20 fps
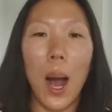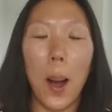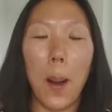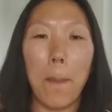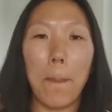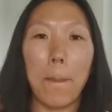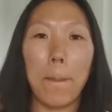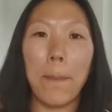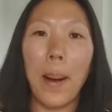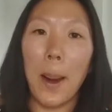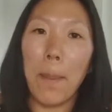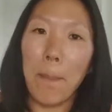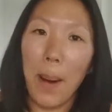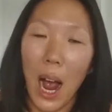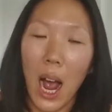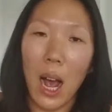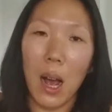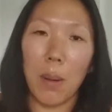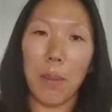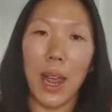my
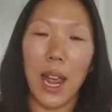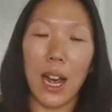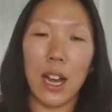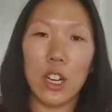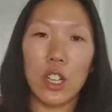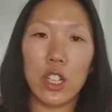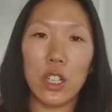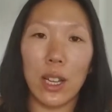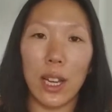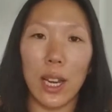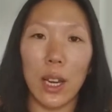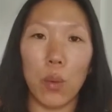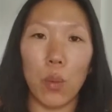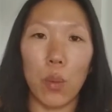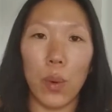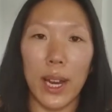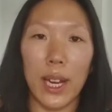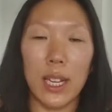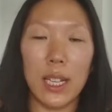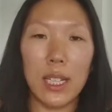mom actually
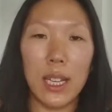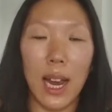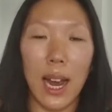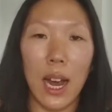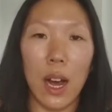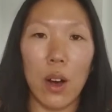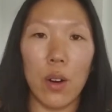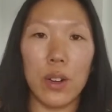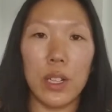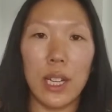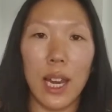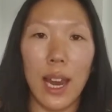went out